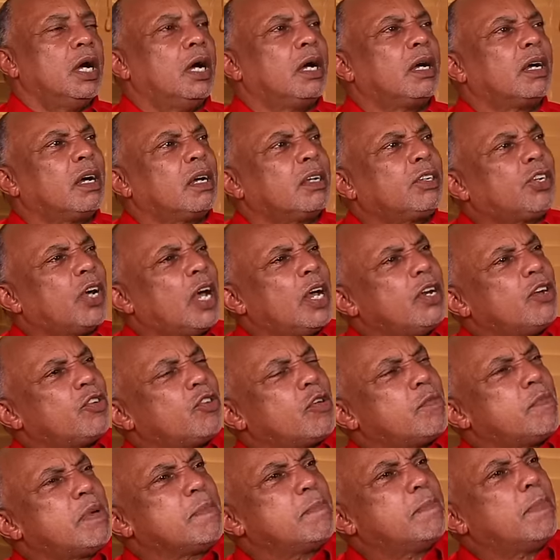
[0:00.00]
I tried to
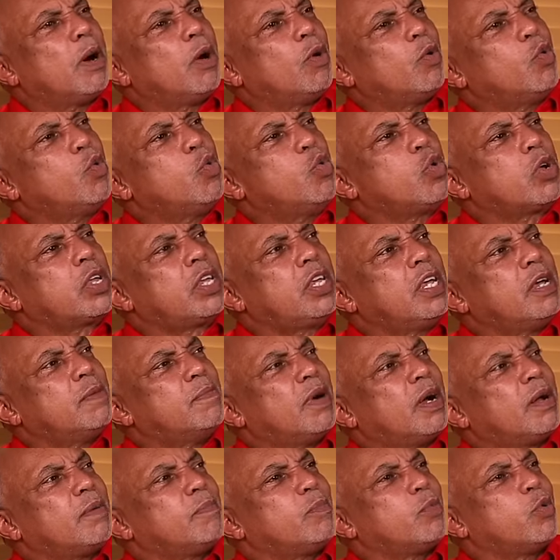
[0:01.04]
remember who
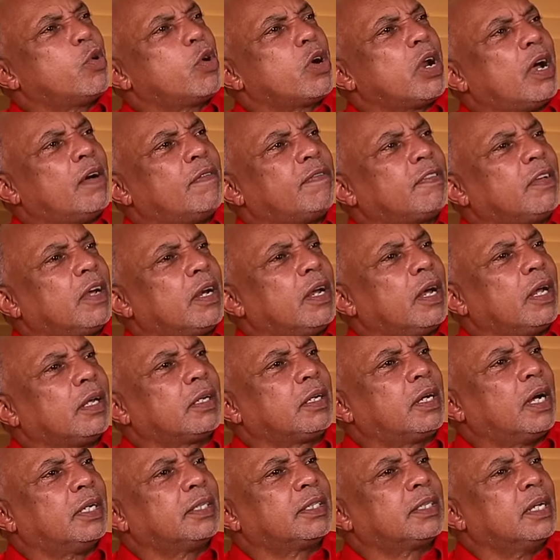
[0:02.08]
came on board after
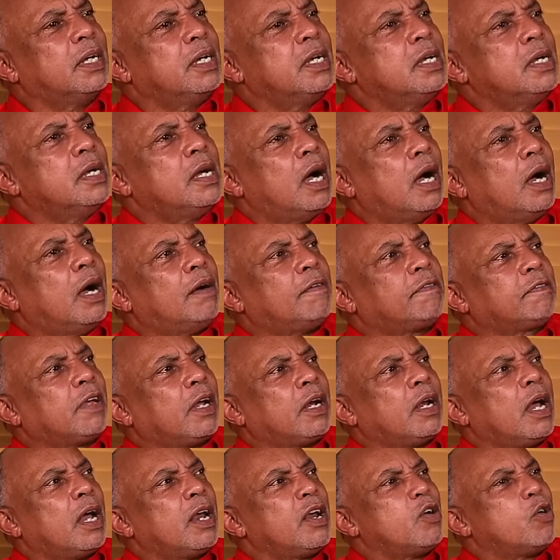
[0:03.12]
that, because
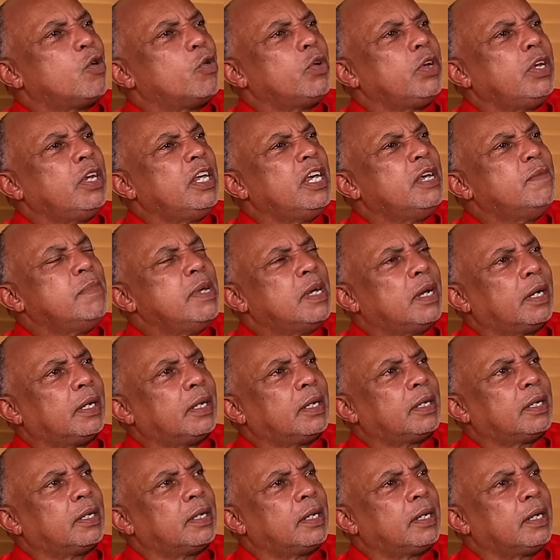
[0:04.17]
after that now,
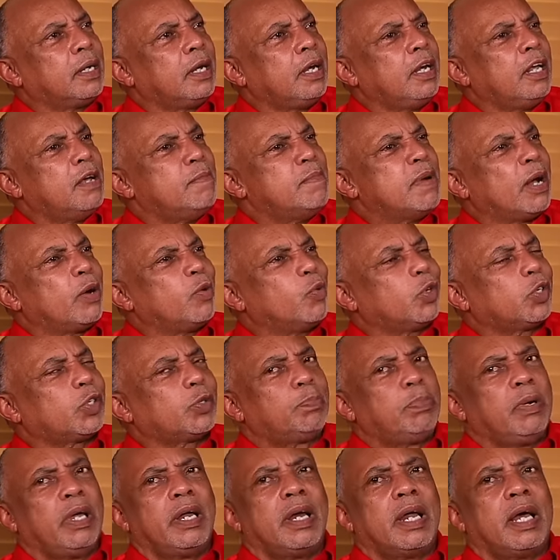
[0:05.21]
Damian was
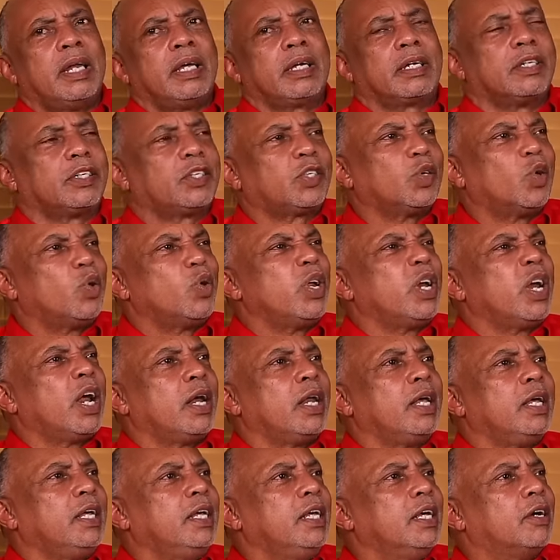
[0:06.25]
playing a little sound in
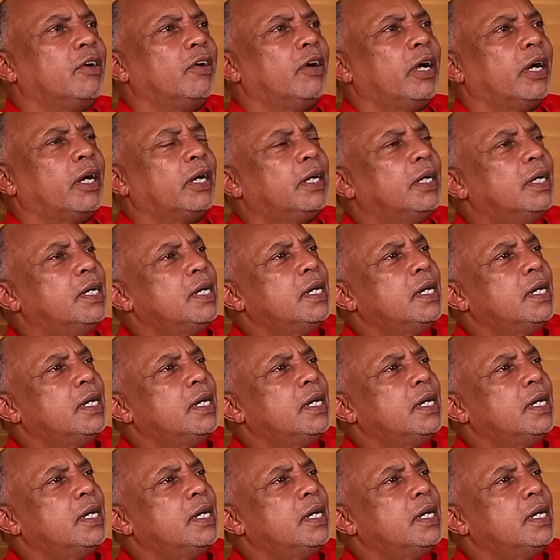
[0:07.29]
the area.